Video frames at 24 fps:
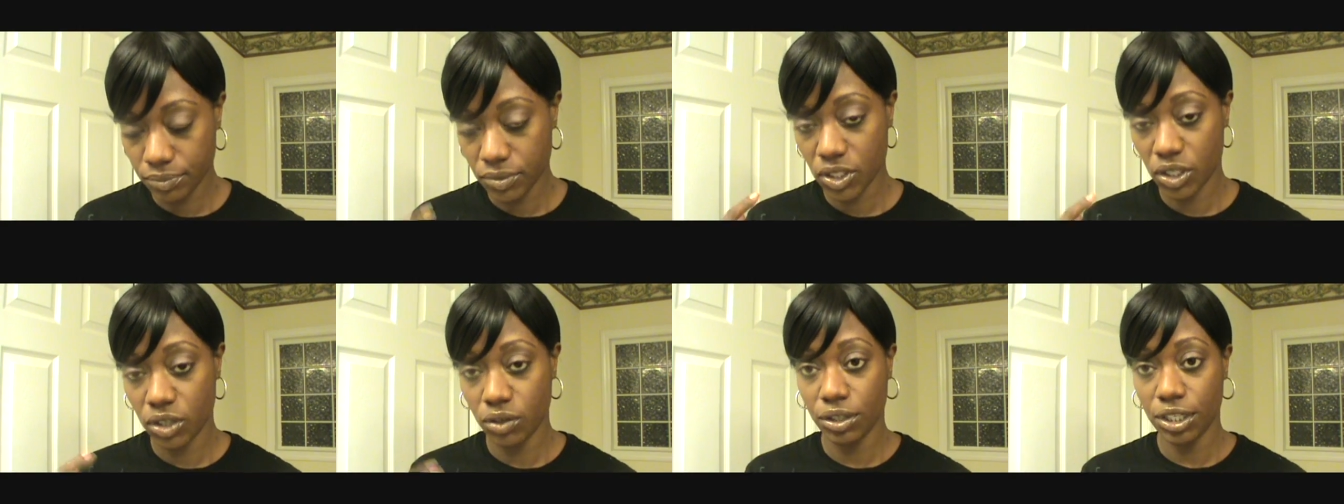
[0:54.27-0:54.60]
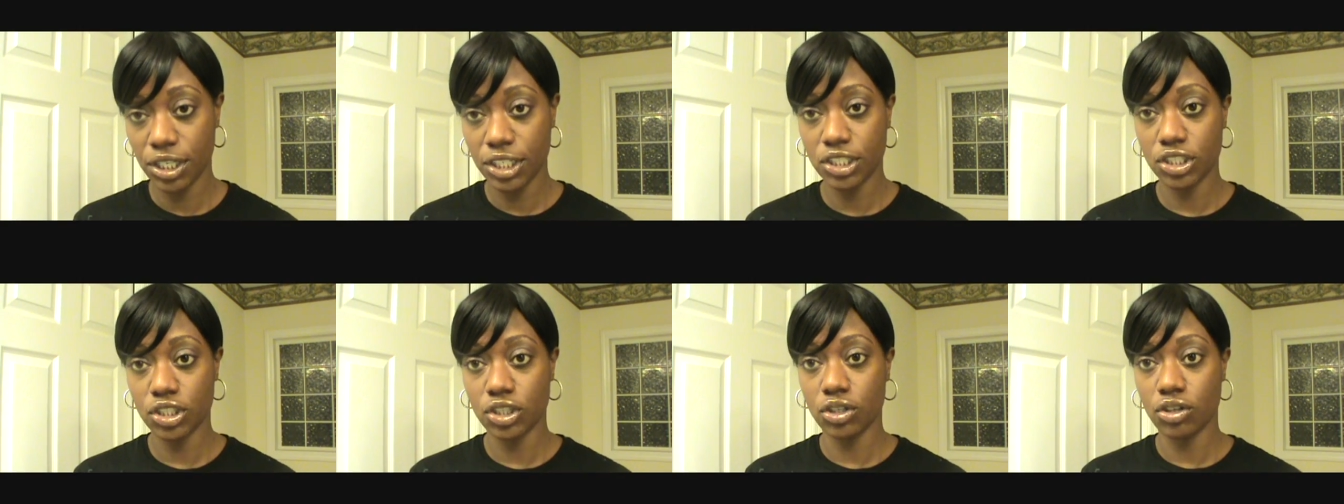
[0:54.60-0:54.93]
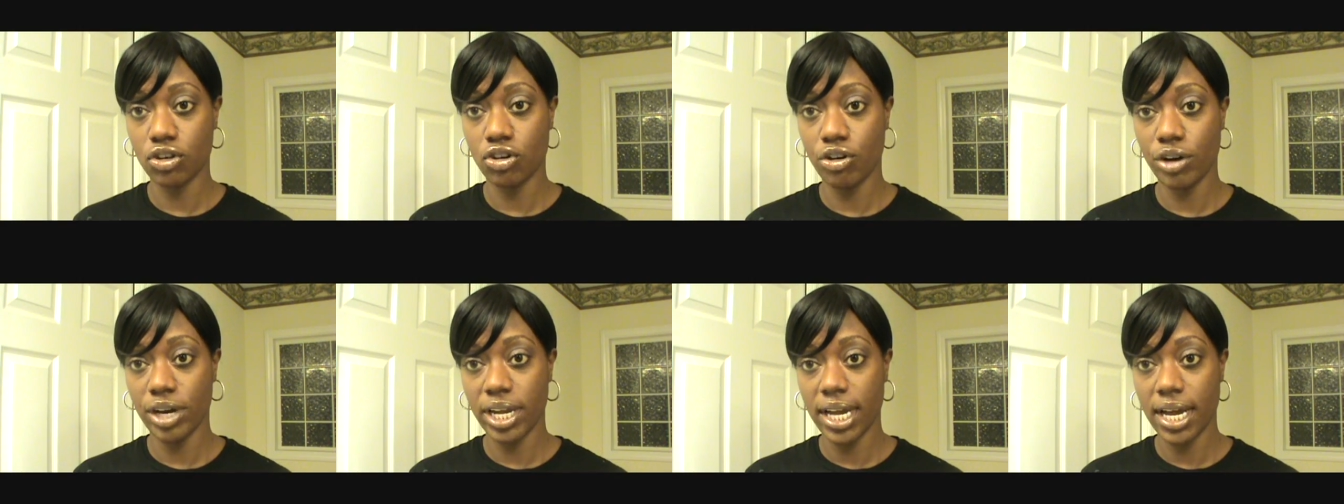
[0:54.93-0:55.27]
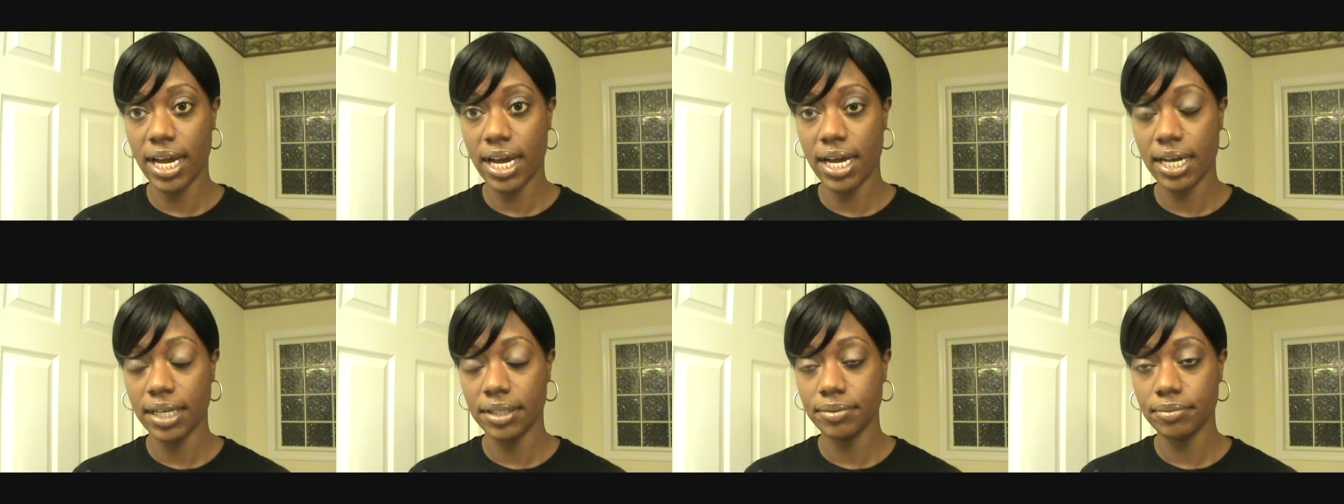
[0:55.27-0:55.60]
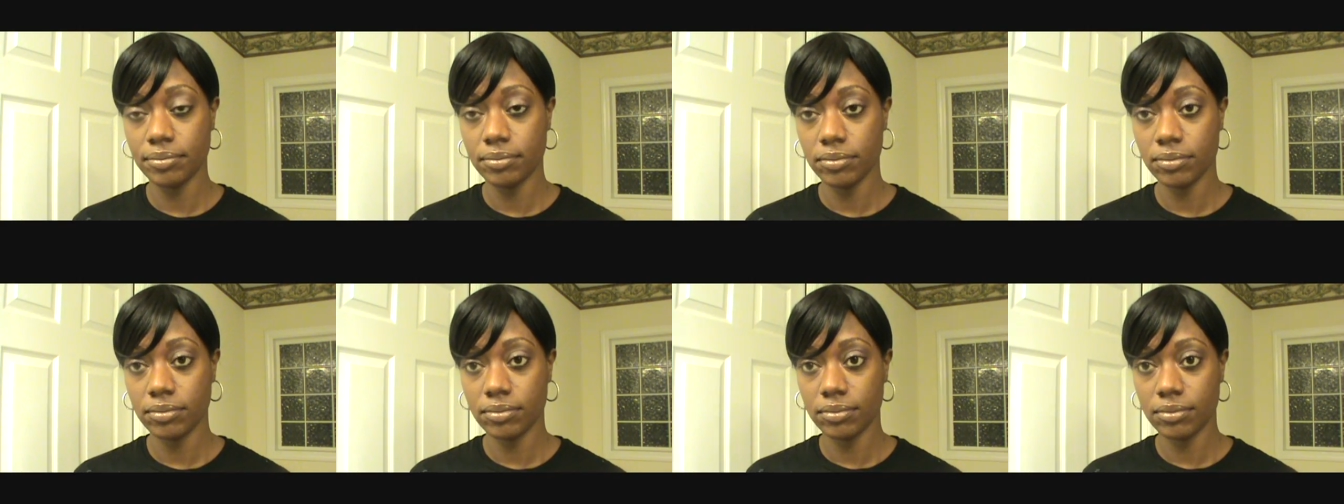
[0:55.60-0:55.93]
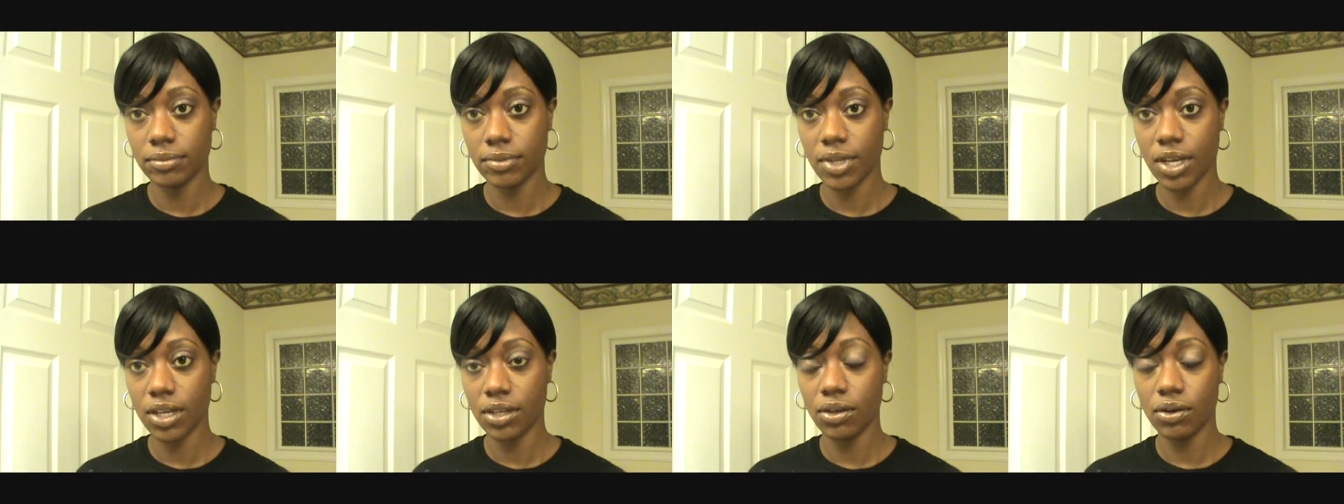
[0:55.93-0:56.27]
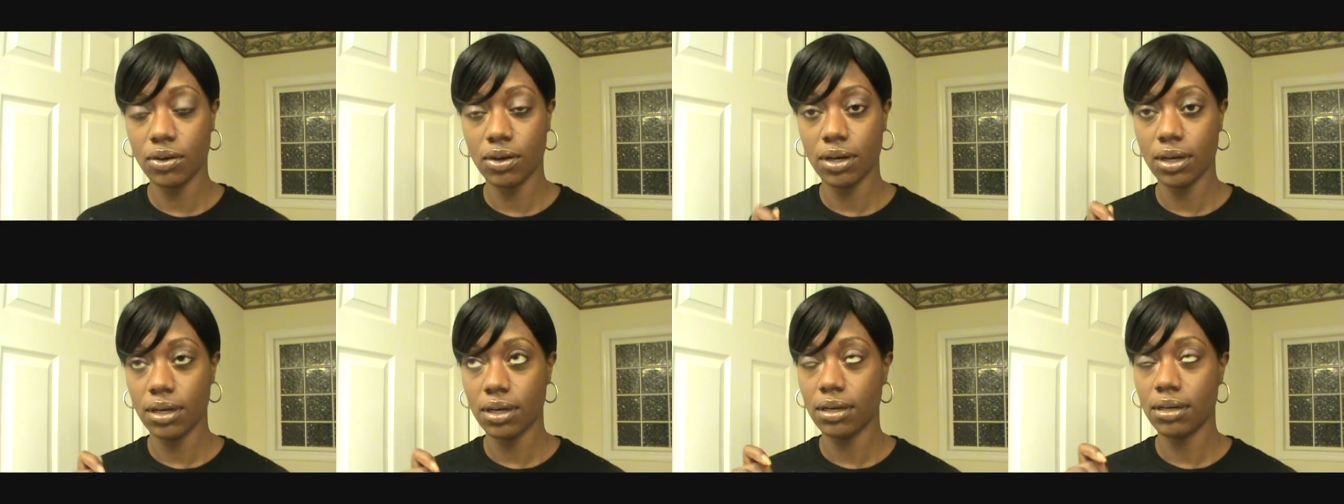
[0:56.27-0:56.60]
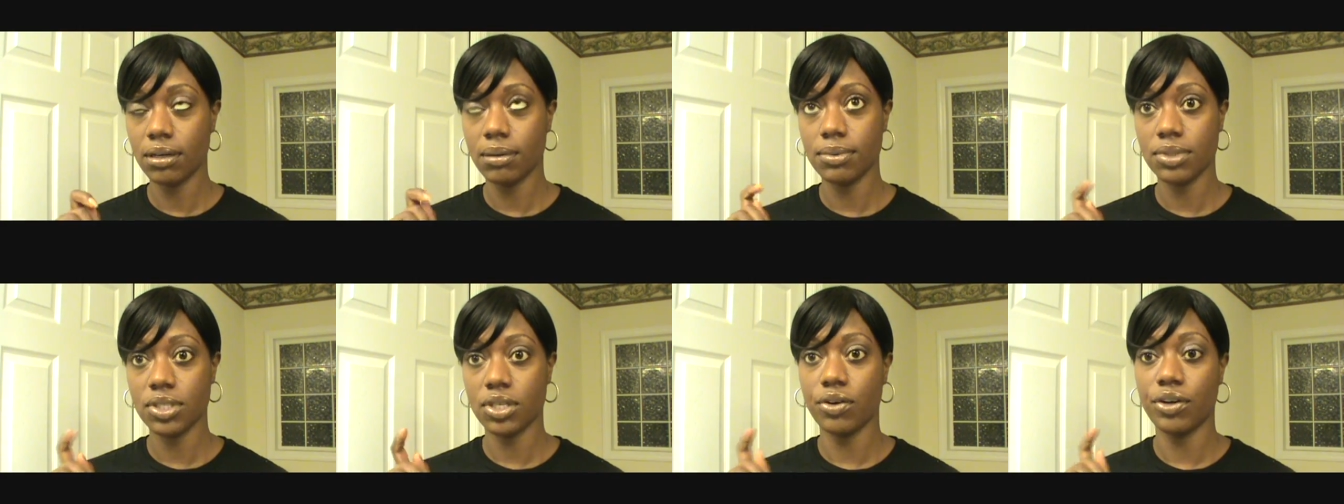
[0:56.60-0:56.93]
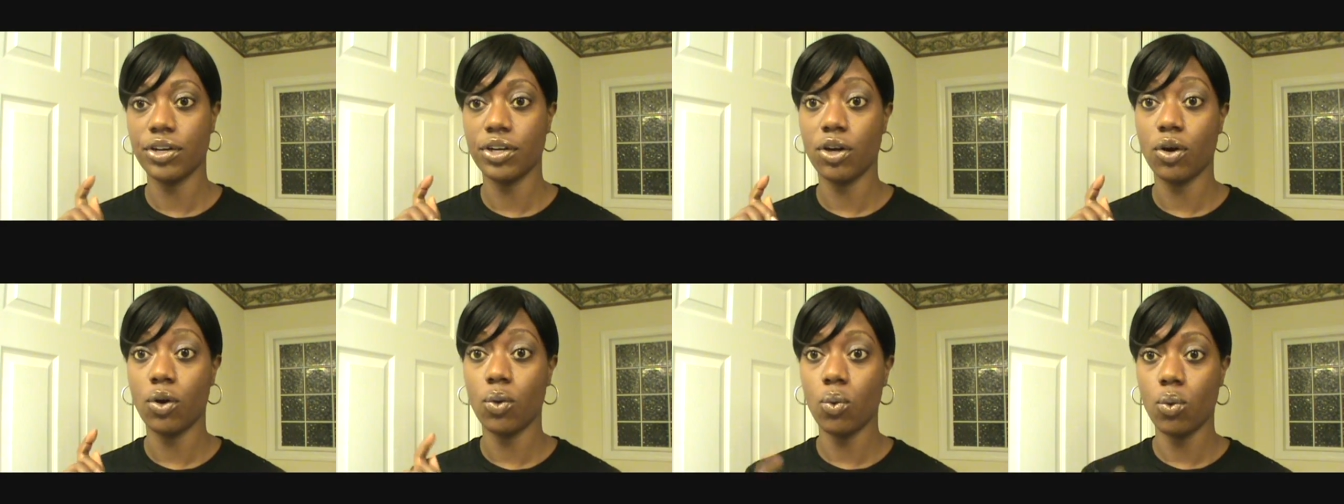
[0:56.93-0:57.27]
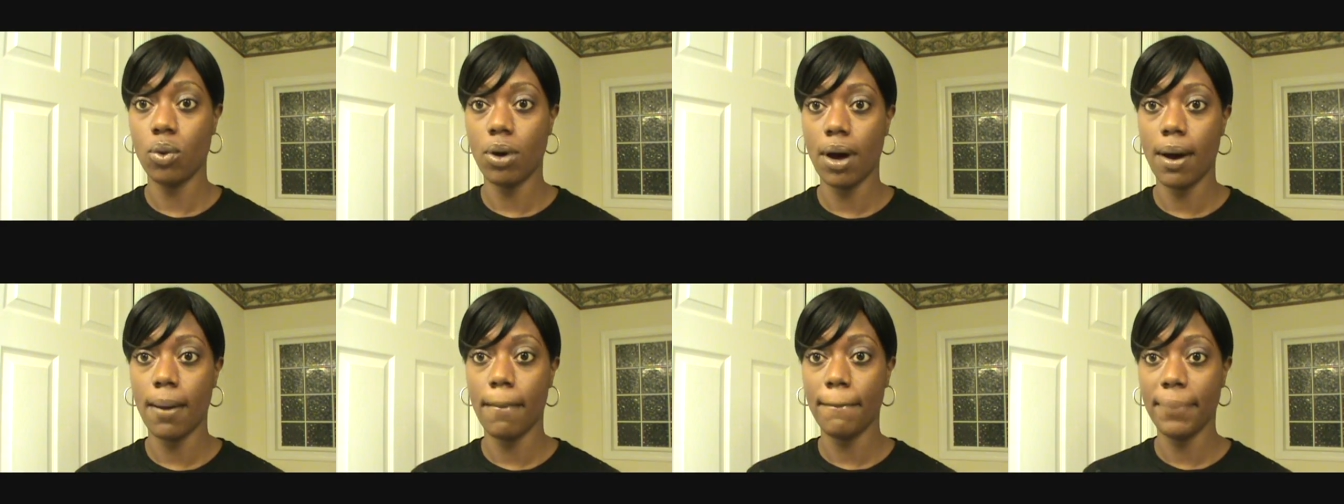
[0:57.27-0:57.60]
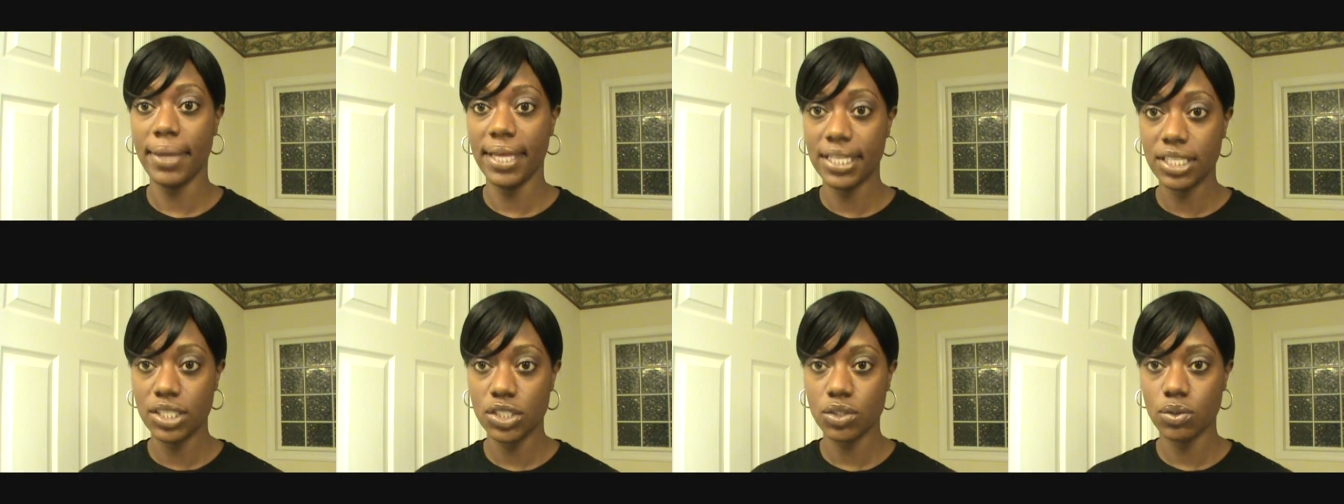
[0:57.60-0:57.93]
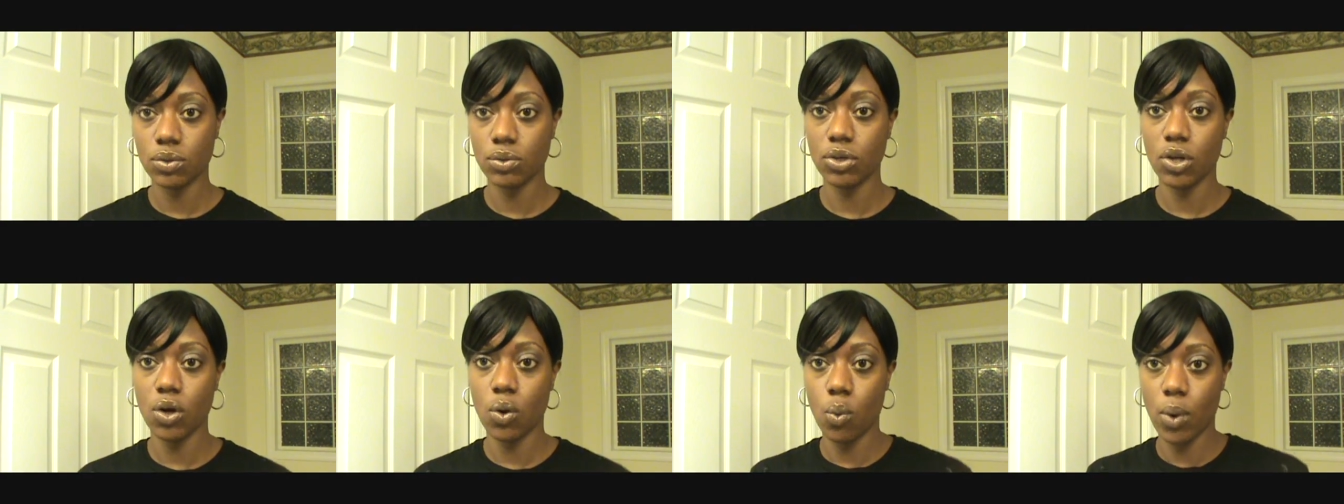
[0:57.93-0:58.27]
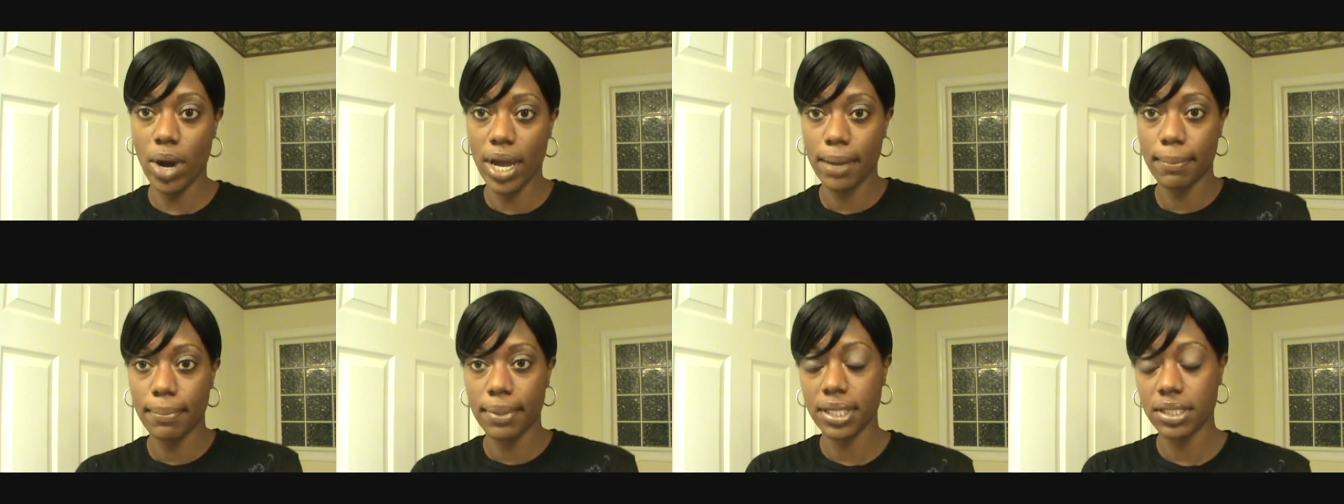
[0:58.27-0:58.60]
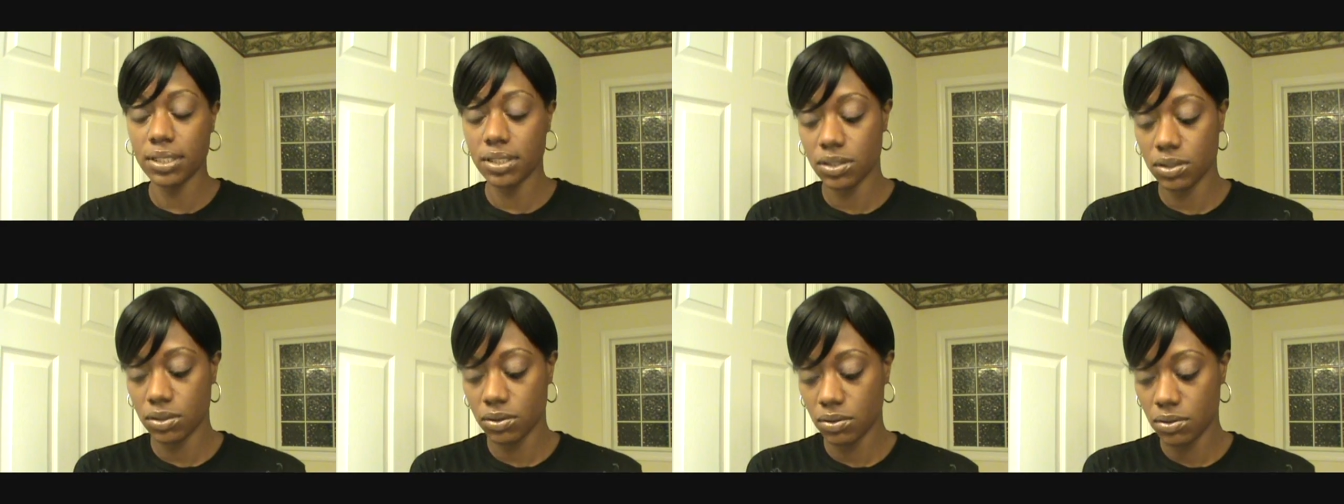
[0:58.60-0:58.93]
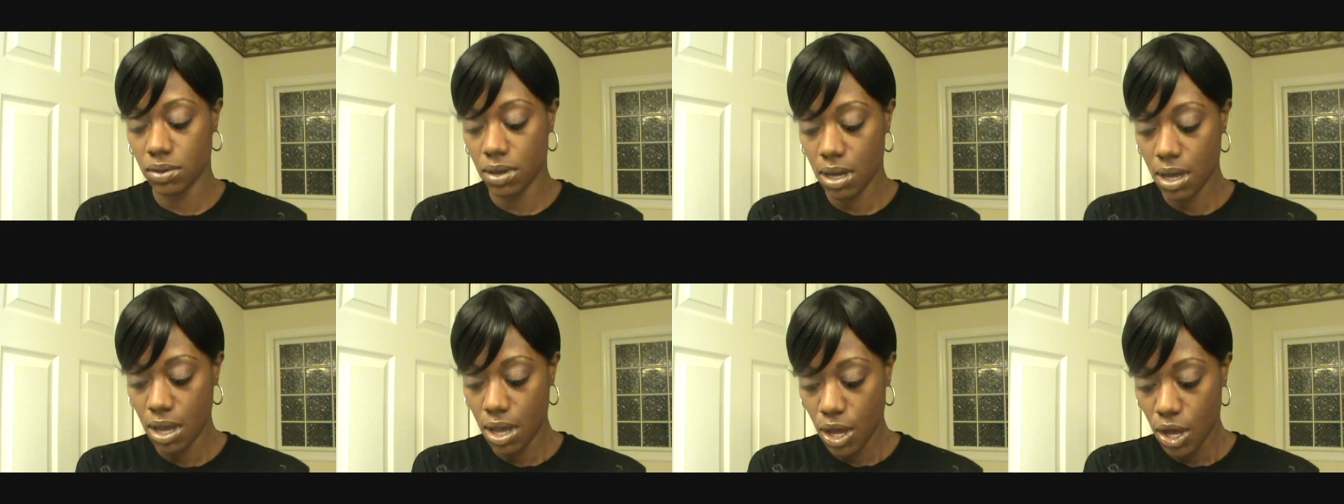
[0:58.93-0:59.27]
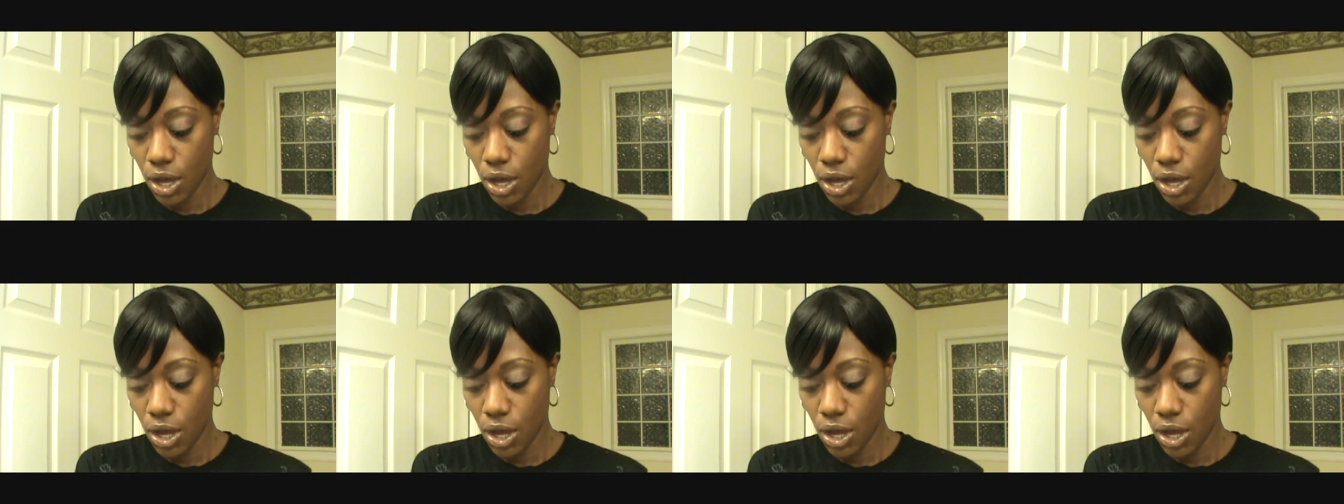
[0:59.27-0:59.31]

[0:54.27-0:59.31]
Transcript: You'll need your crayon, your pencil, your white pencil.